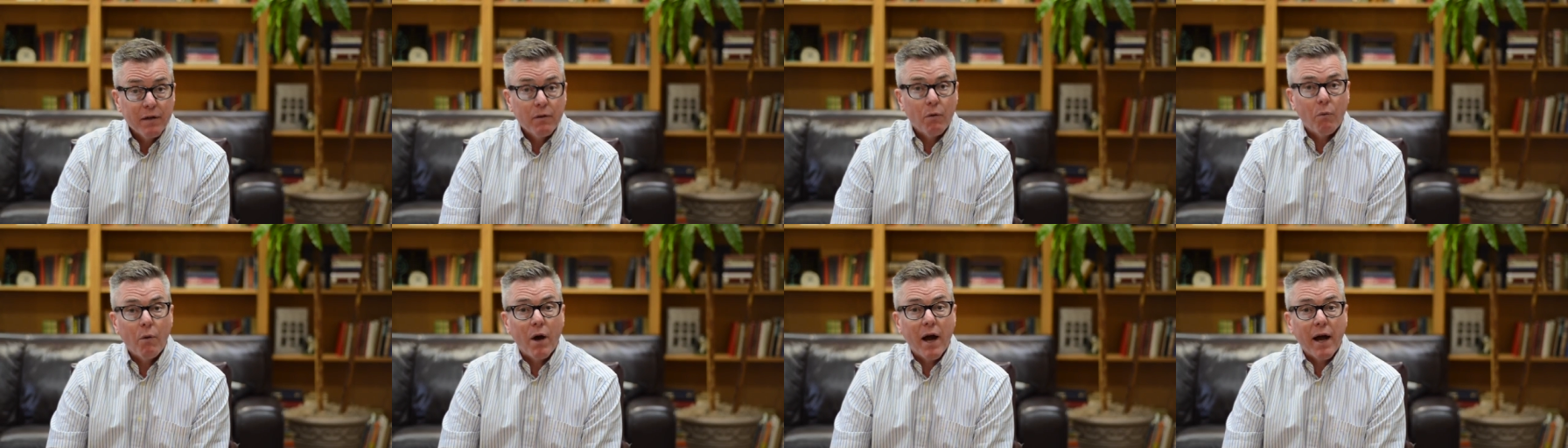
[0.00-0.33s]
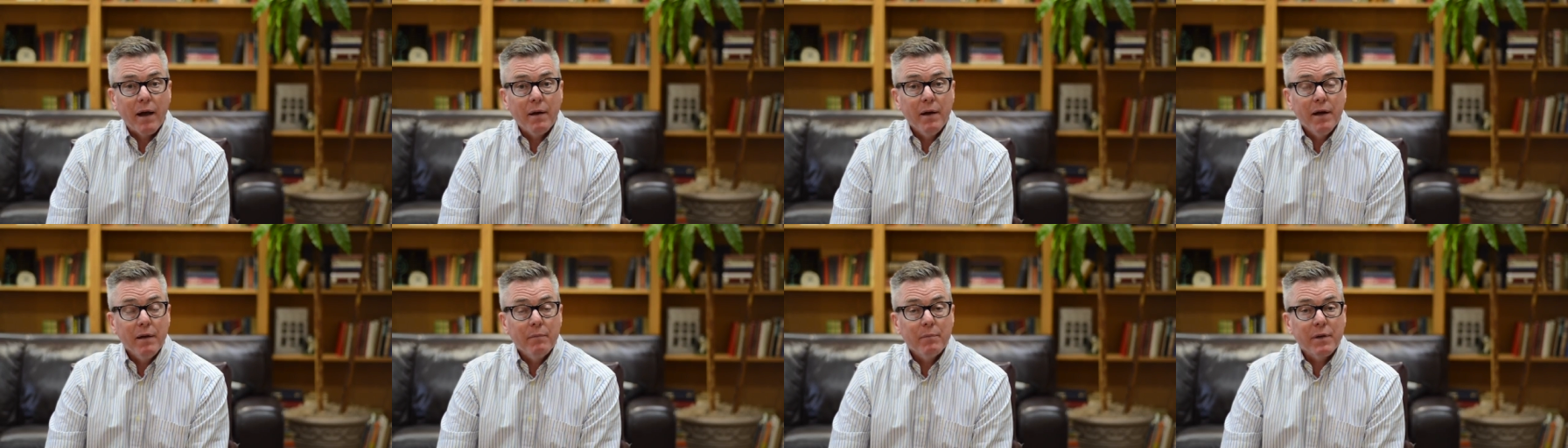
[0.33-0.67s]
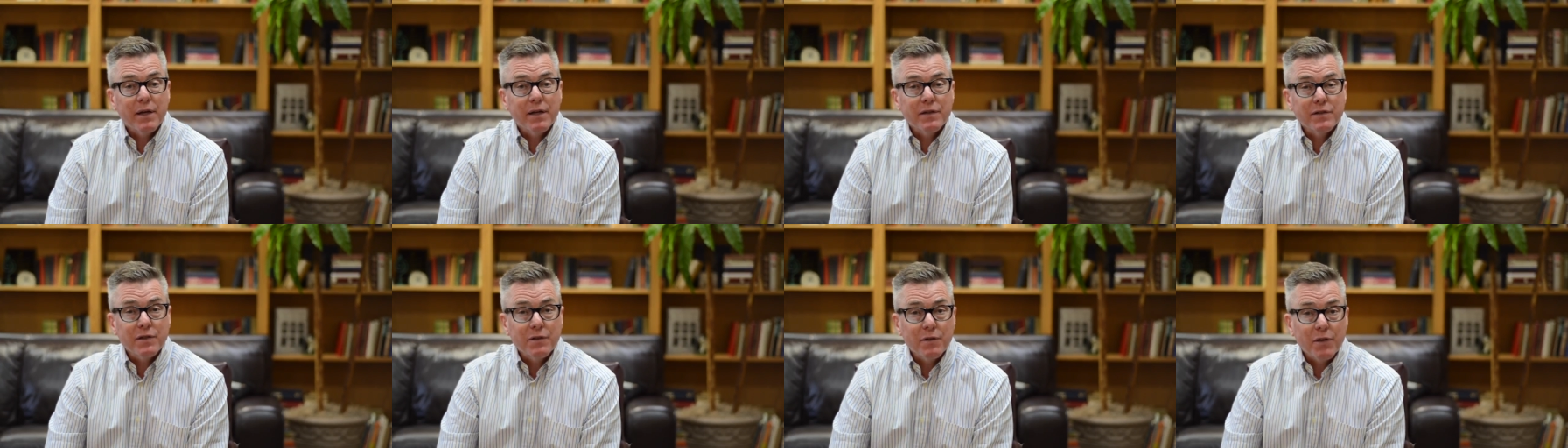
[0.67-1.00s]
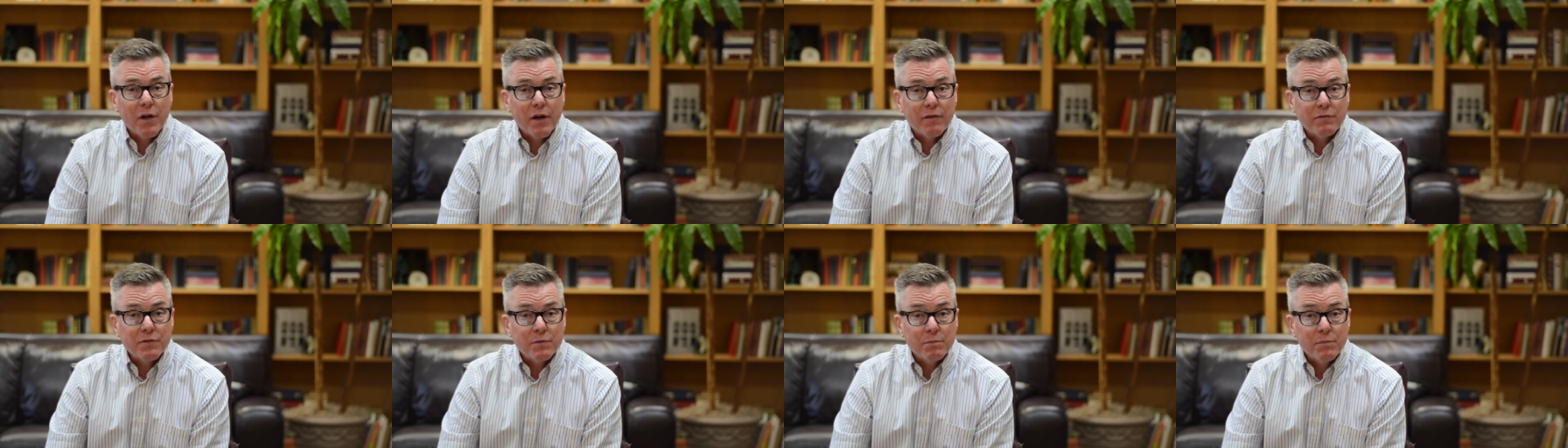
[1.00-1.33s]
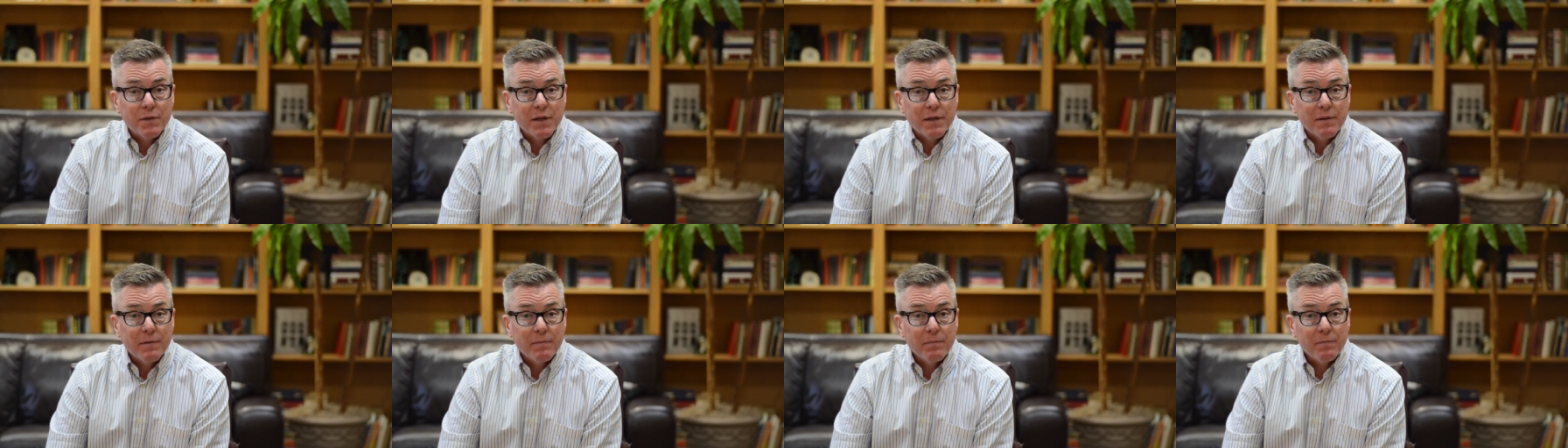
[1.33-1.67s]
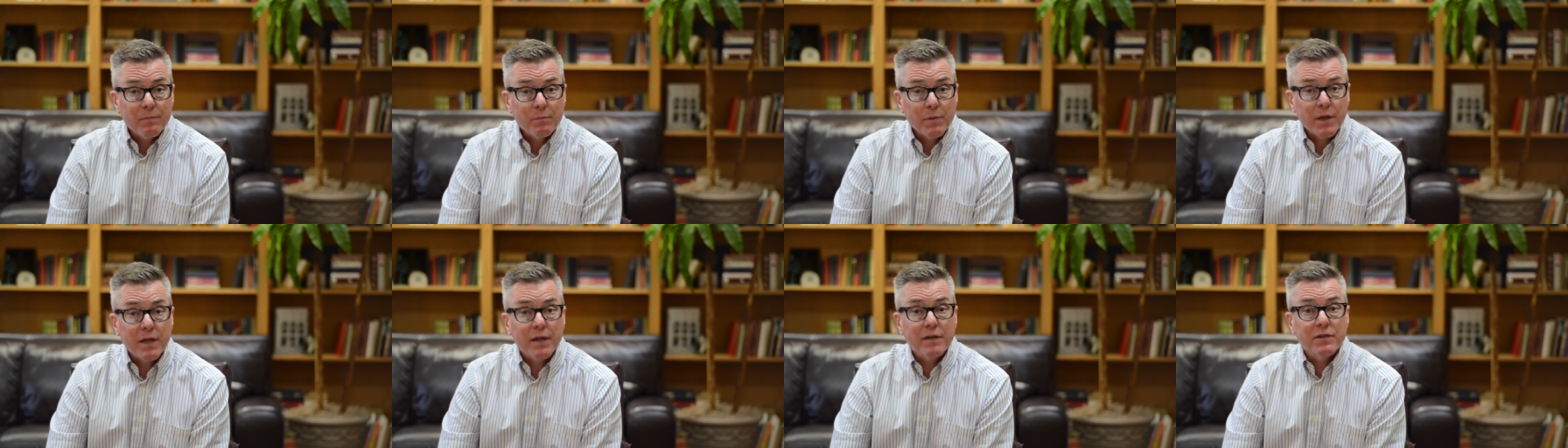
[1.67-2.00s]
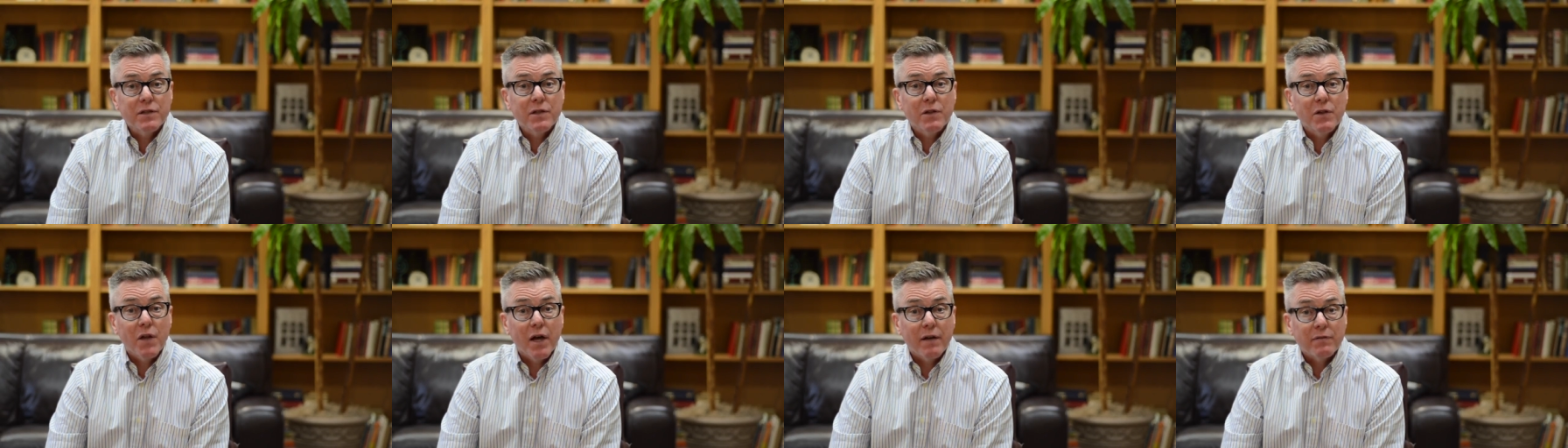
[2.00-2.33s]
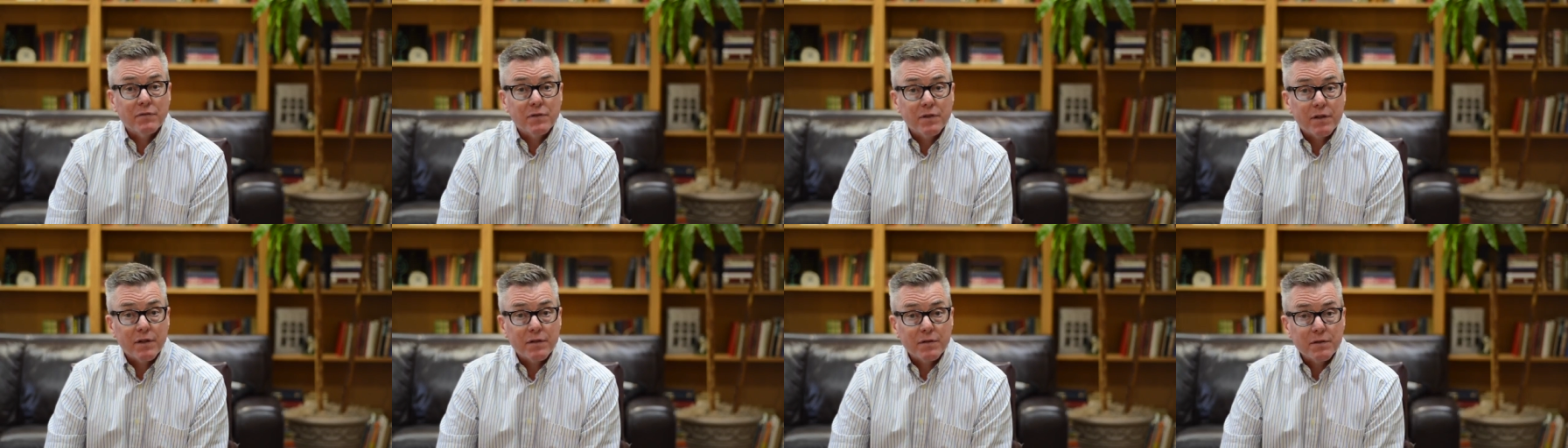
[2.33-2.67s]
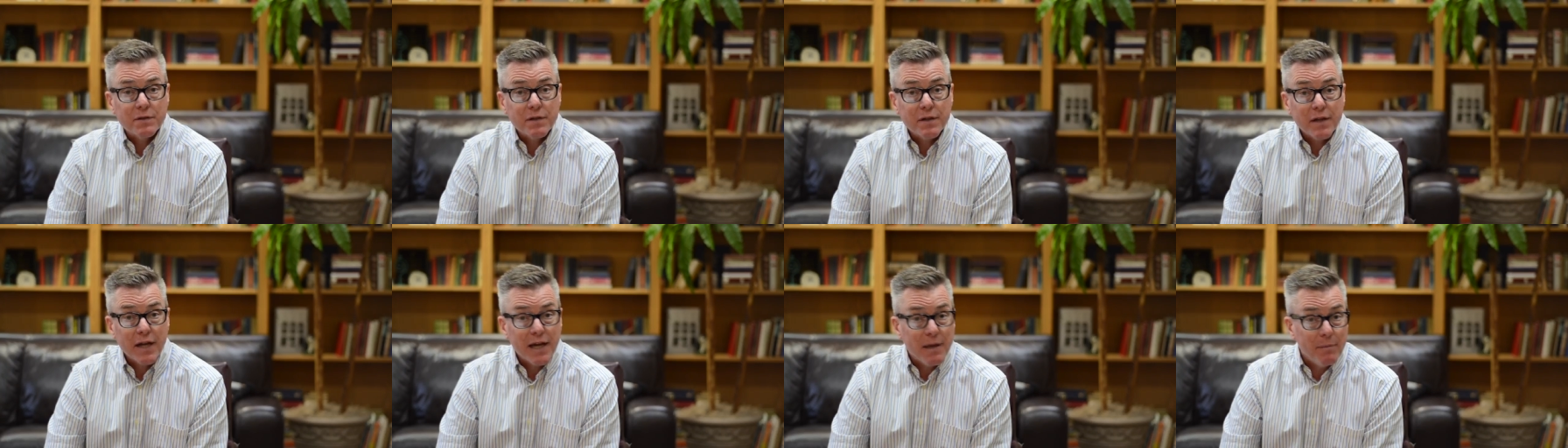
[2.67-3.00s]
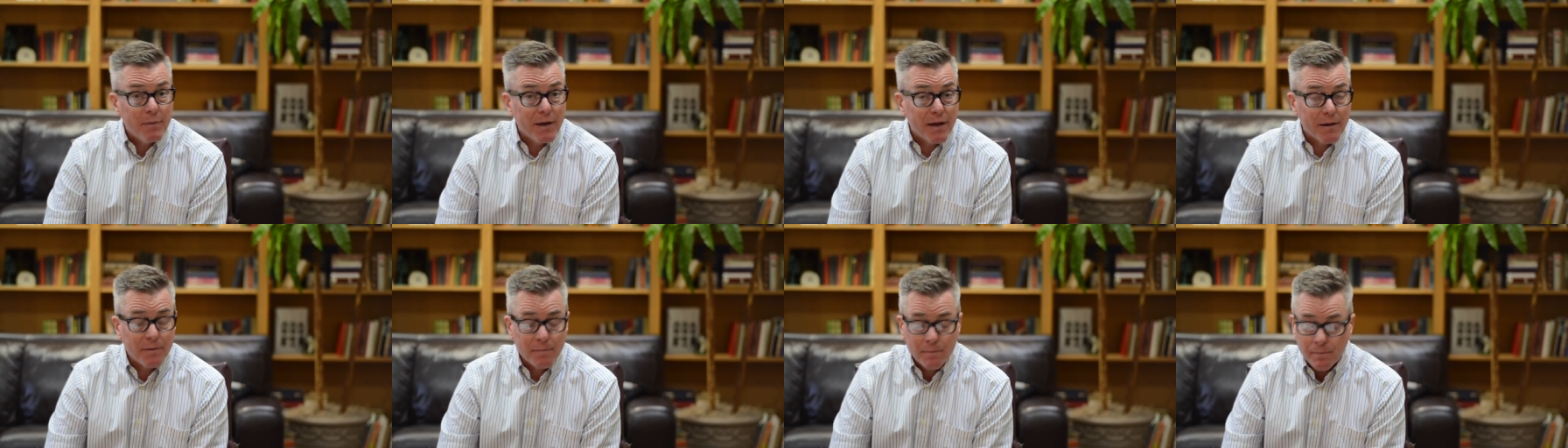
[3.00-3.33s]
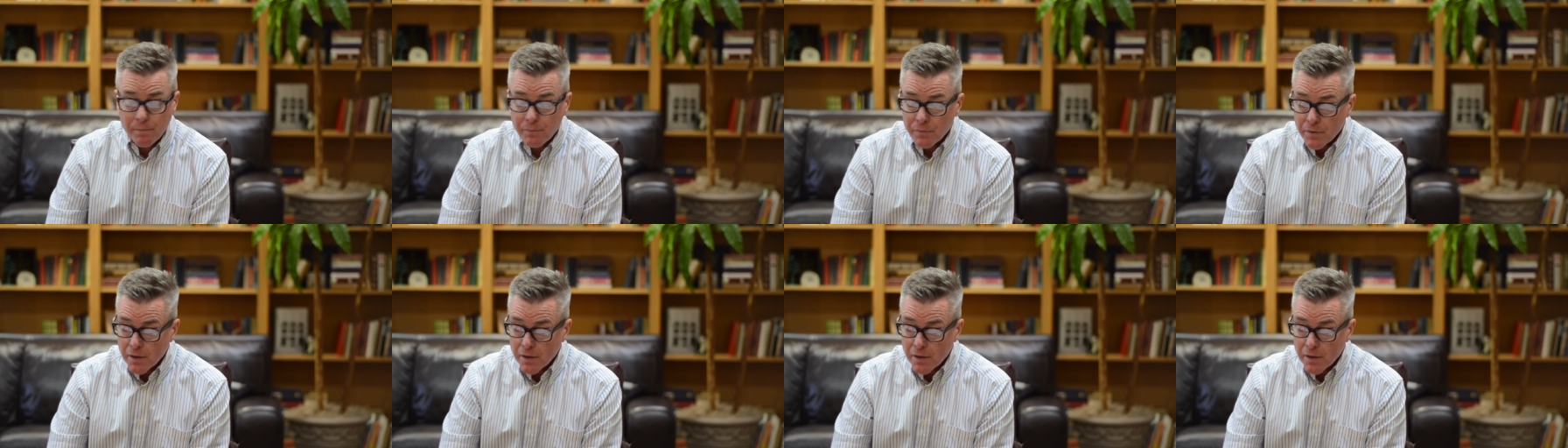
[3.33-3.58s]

Why? Because He loves me, because He loves us. Amen?